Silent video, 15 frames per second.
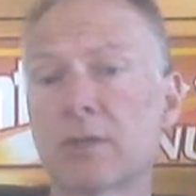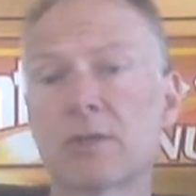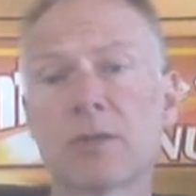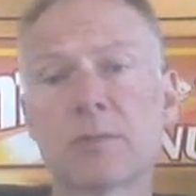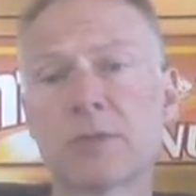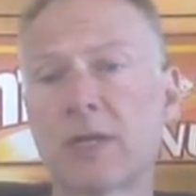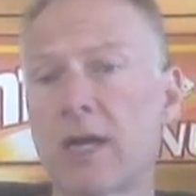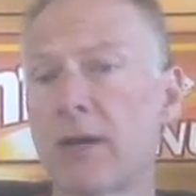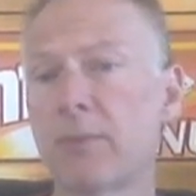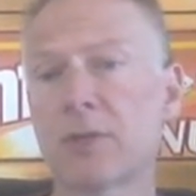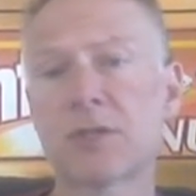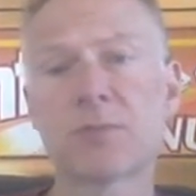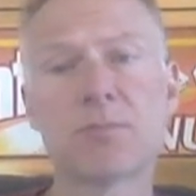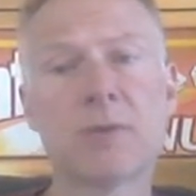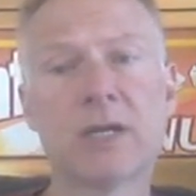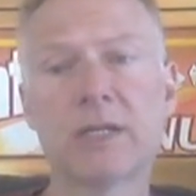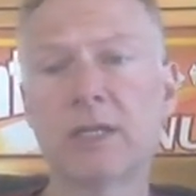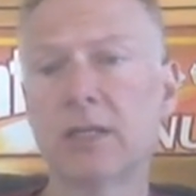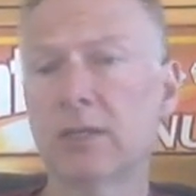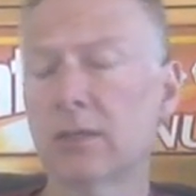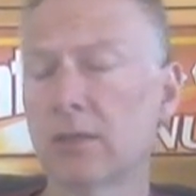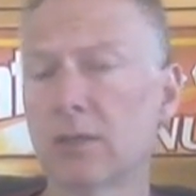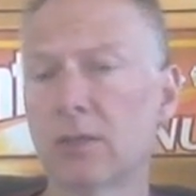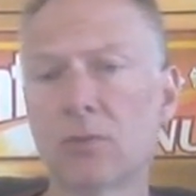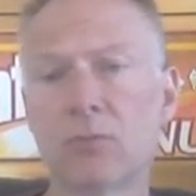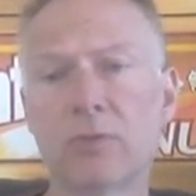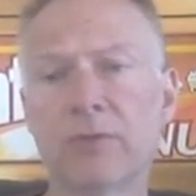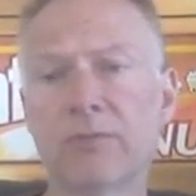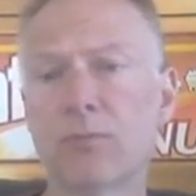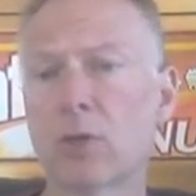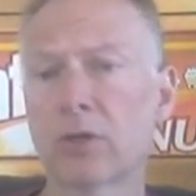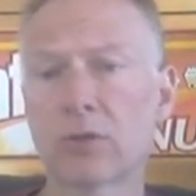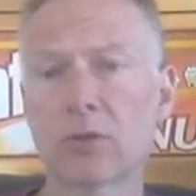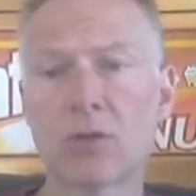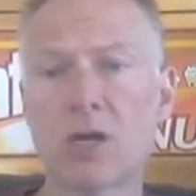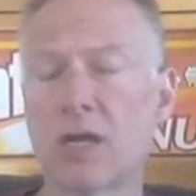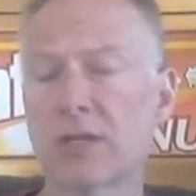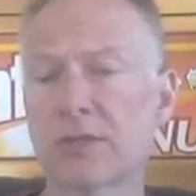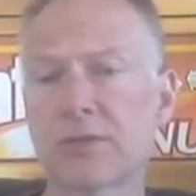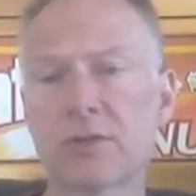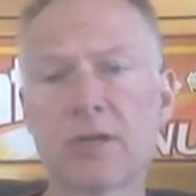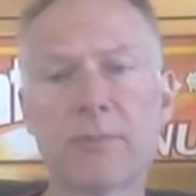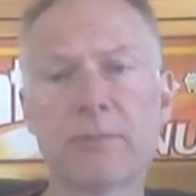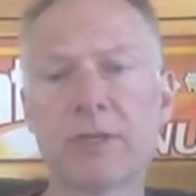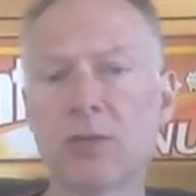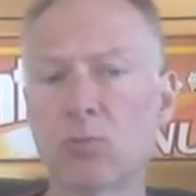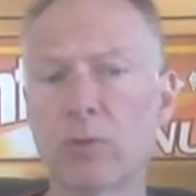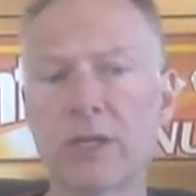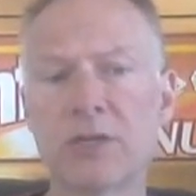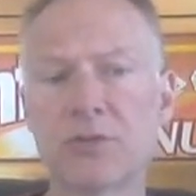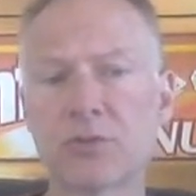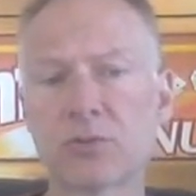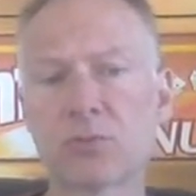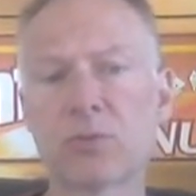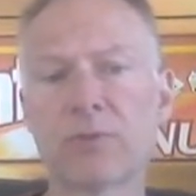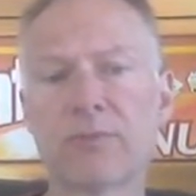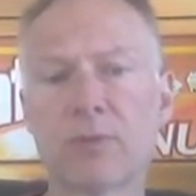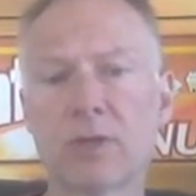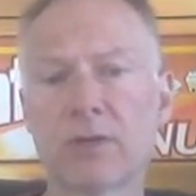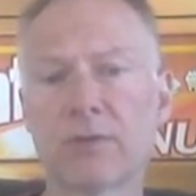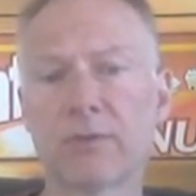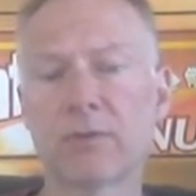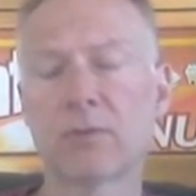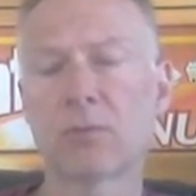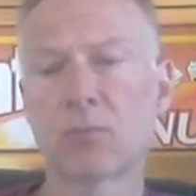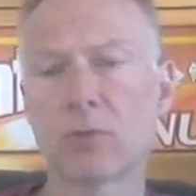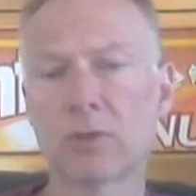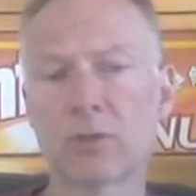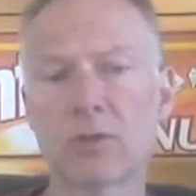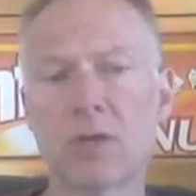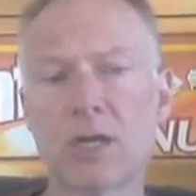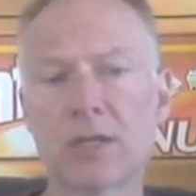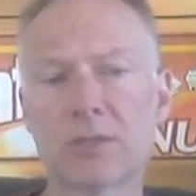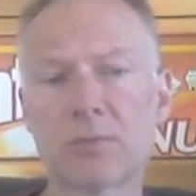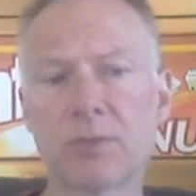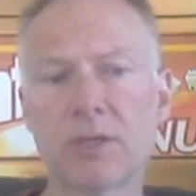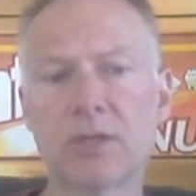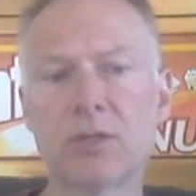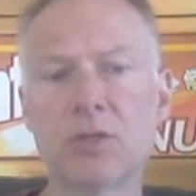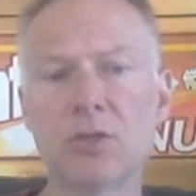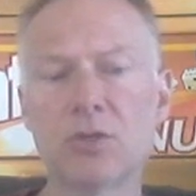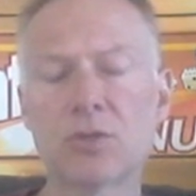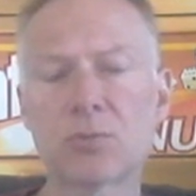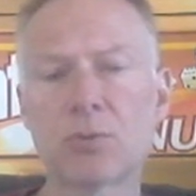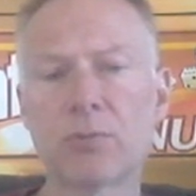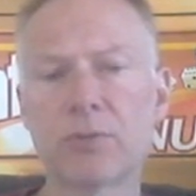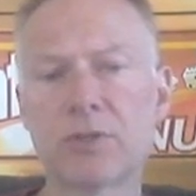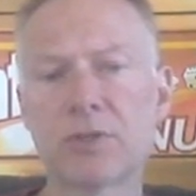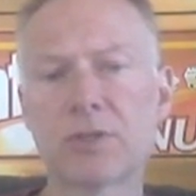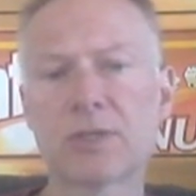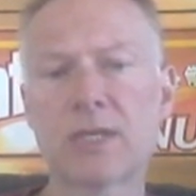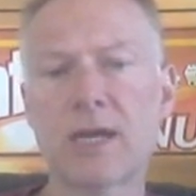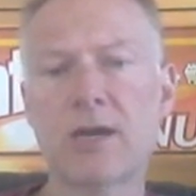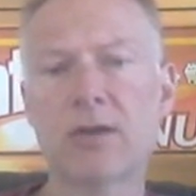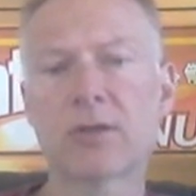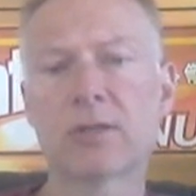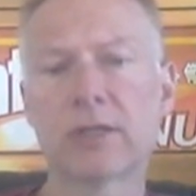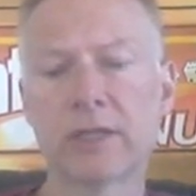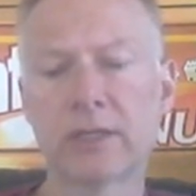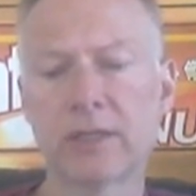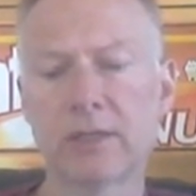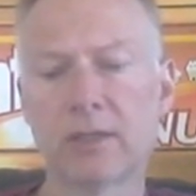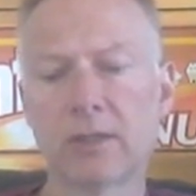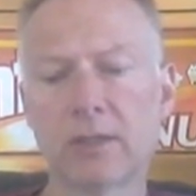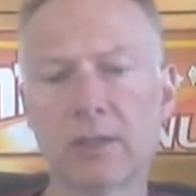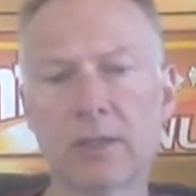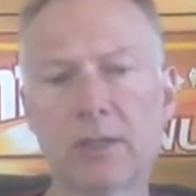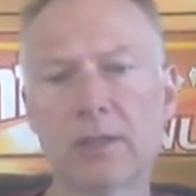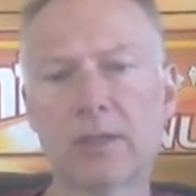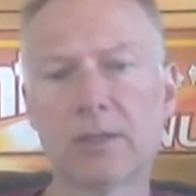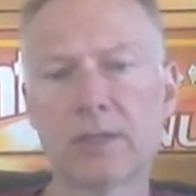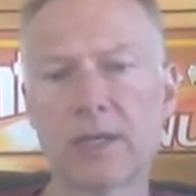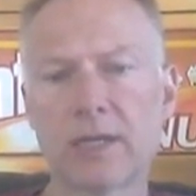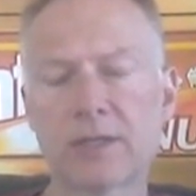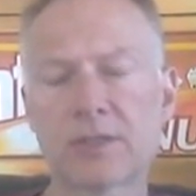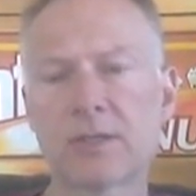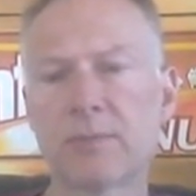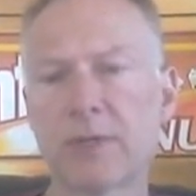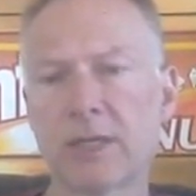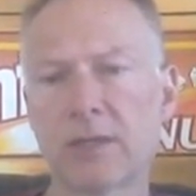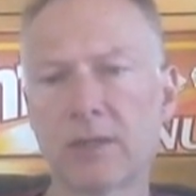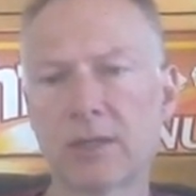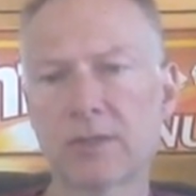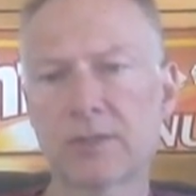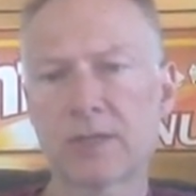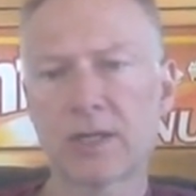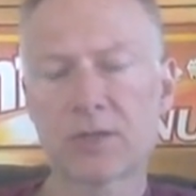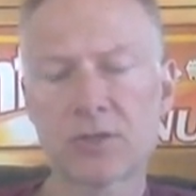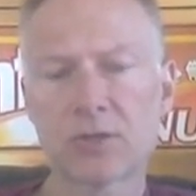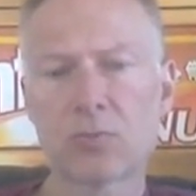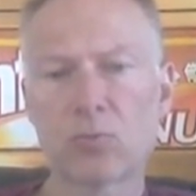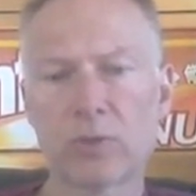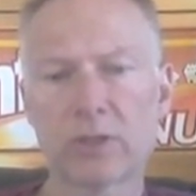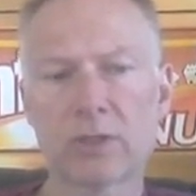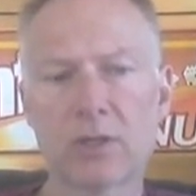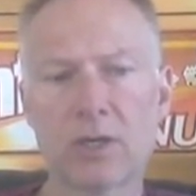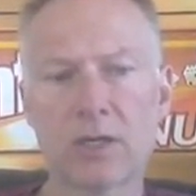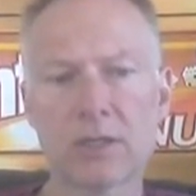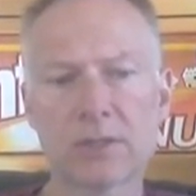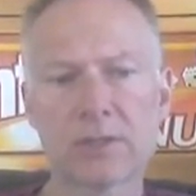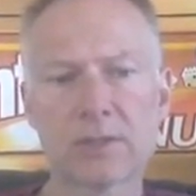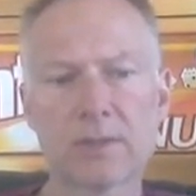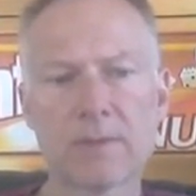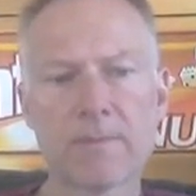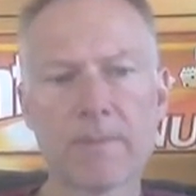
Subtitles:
in terms of how much money we've won or lost, or how many wagers we've won or lost. We can use what we just calculated to estimate a session win-loss.